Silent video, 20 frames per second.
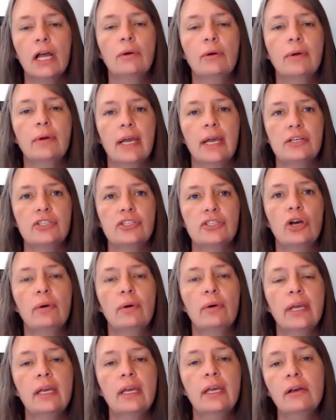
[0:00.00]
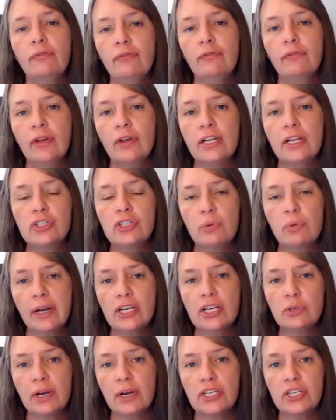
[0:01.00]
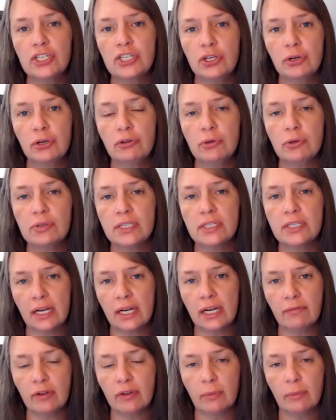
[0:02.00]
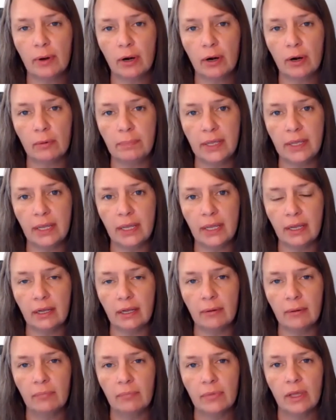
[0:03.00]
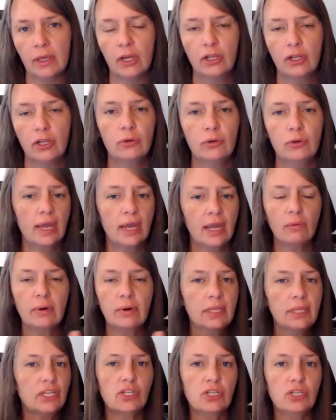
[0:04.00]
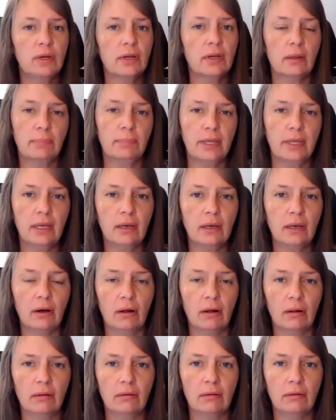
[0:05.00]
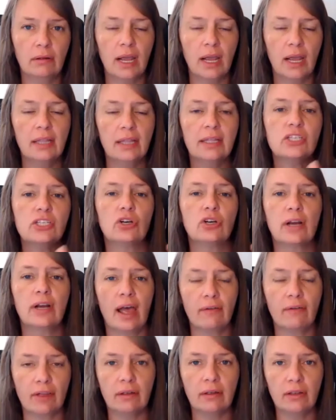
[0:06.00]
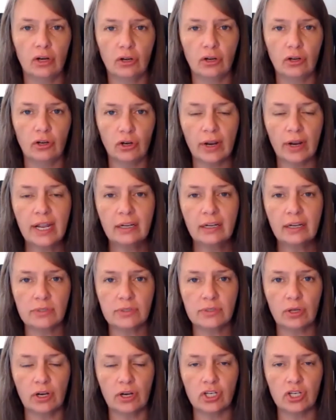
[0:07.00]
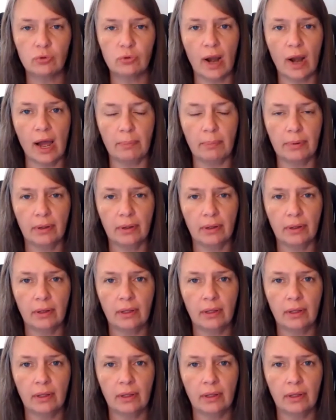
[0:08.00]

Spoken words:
Okay. So if in 2022 you sign up for the Part B, you can't really do an appeal unless you're going to have it, your income's going to drop.